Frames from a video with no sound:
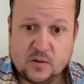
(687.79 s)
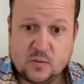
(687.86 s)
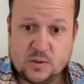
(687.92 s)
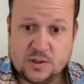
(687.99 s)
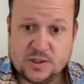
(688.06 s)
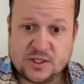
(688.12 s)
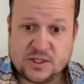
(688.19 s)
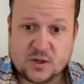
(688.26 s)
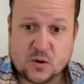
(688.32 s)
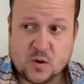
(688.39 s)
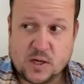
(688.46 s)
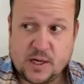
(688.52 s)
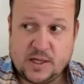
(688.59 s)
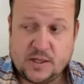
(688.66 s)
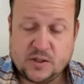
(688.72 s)
was to
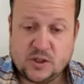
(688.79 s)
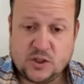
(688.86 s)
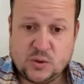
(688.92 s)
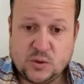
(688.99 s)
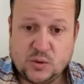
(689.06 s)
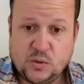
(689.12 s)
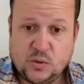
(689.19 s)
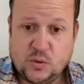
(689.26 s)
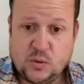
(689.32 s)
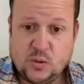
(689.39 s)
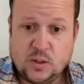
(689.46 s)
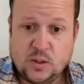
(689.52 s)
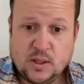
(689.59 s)
create two